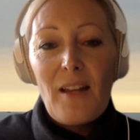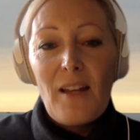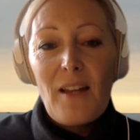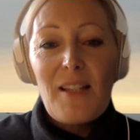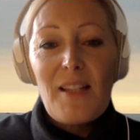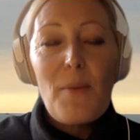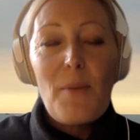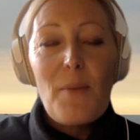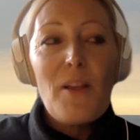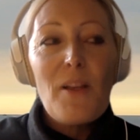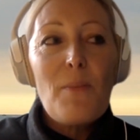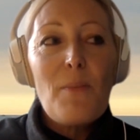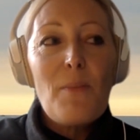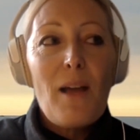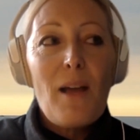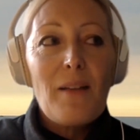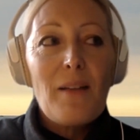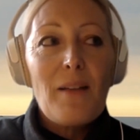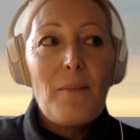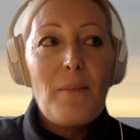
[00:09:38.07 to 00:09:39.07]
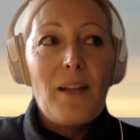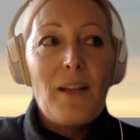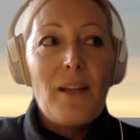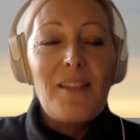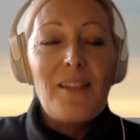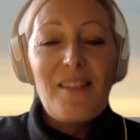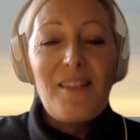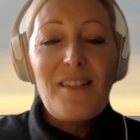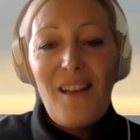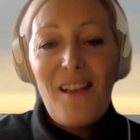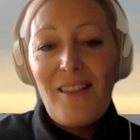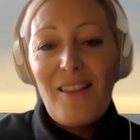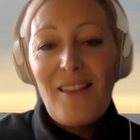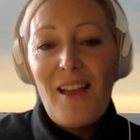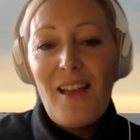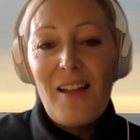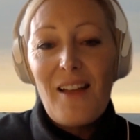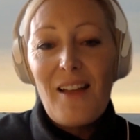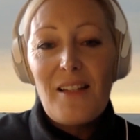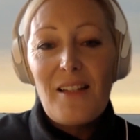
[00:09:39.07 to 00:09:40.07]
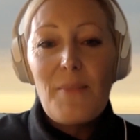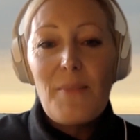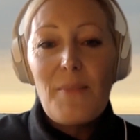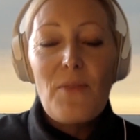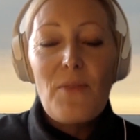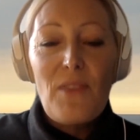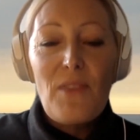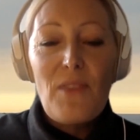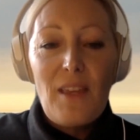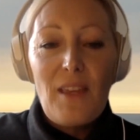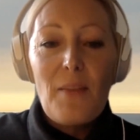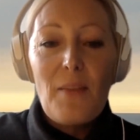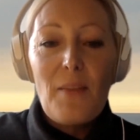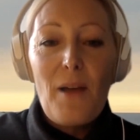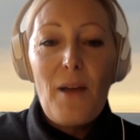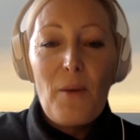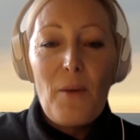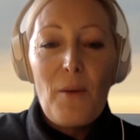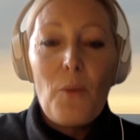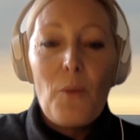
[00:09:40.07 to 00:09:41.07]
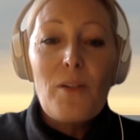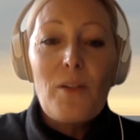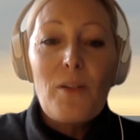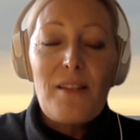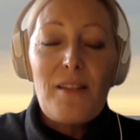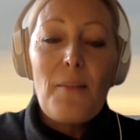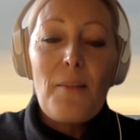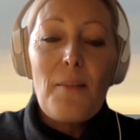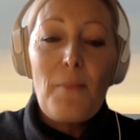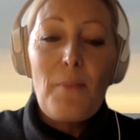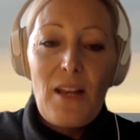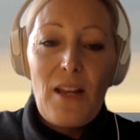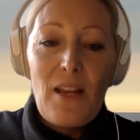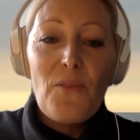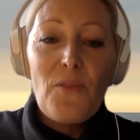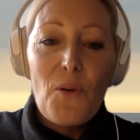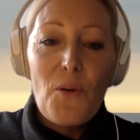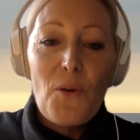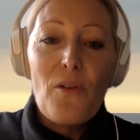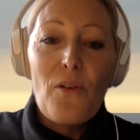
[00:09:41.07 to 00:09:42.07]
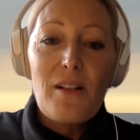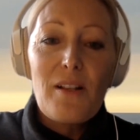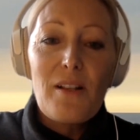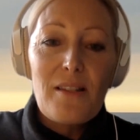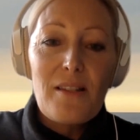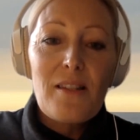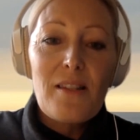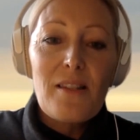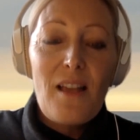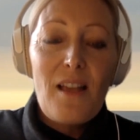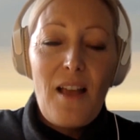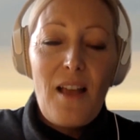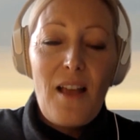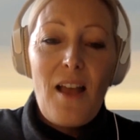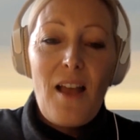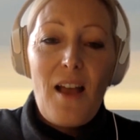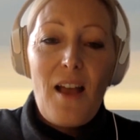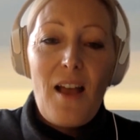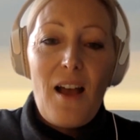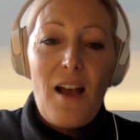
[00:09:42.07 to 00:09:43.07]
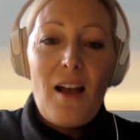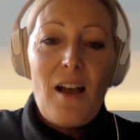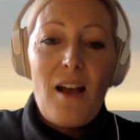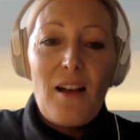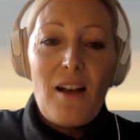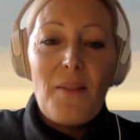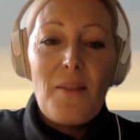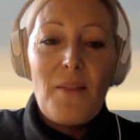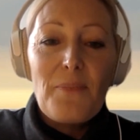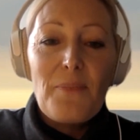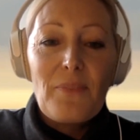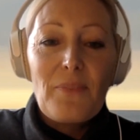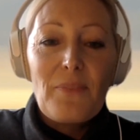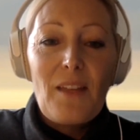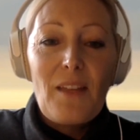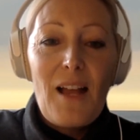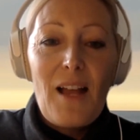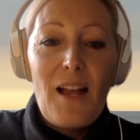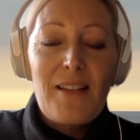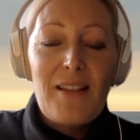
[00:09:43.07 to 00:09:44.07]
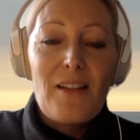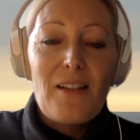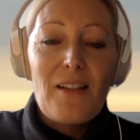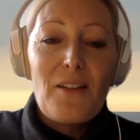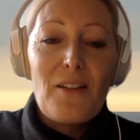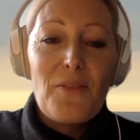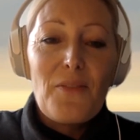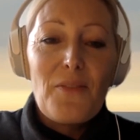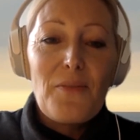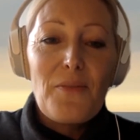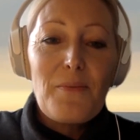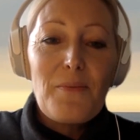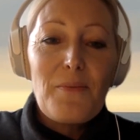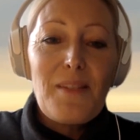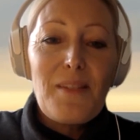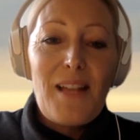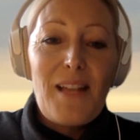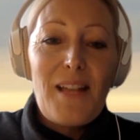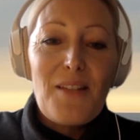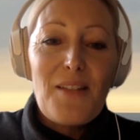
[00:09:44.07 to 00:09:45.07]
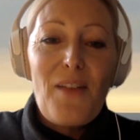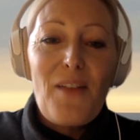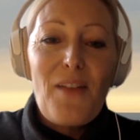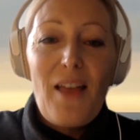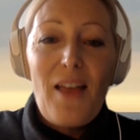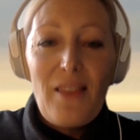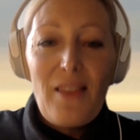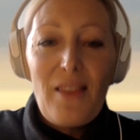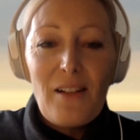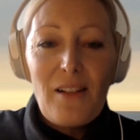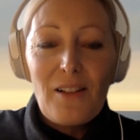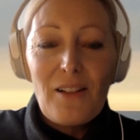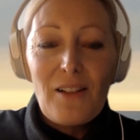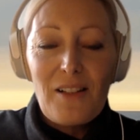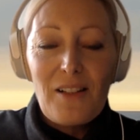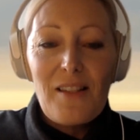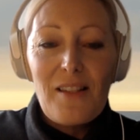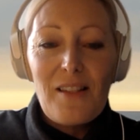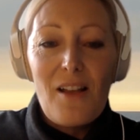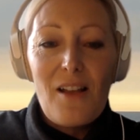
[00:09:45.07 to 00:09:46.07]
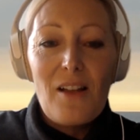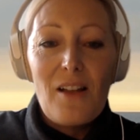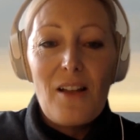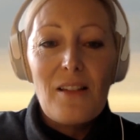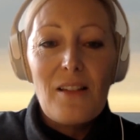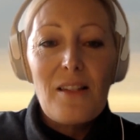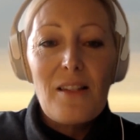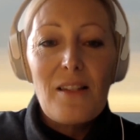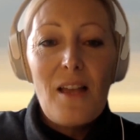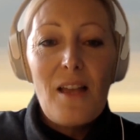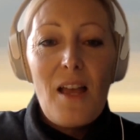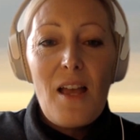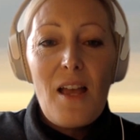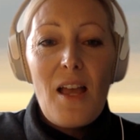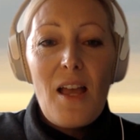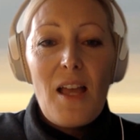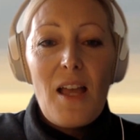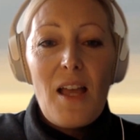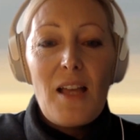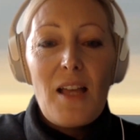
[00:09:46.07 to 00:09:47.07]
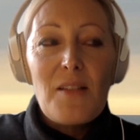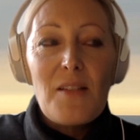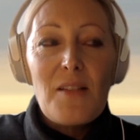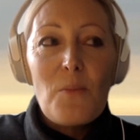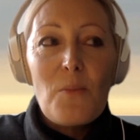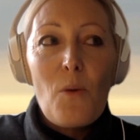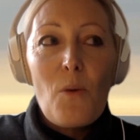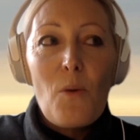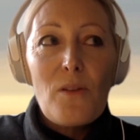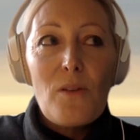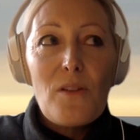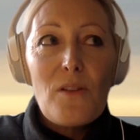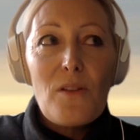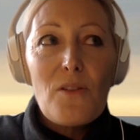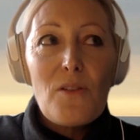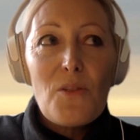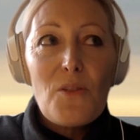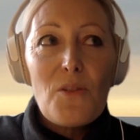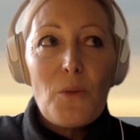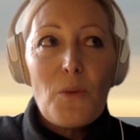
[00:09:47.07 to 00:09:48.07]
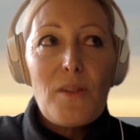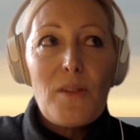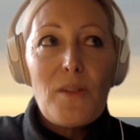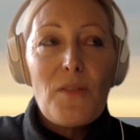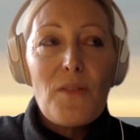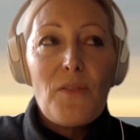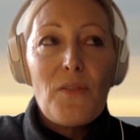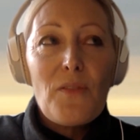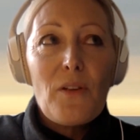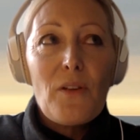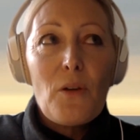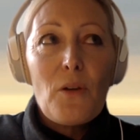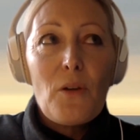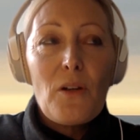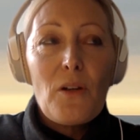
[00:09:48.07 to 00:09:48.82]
And I suppose my concern there in terms of thinking about, well, what does that mean for us as a kind of set of ethical concerns, is what sorts of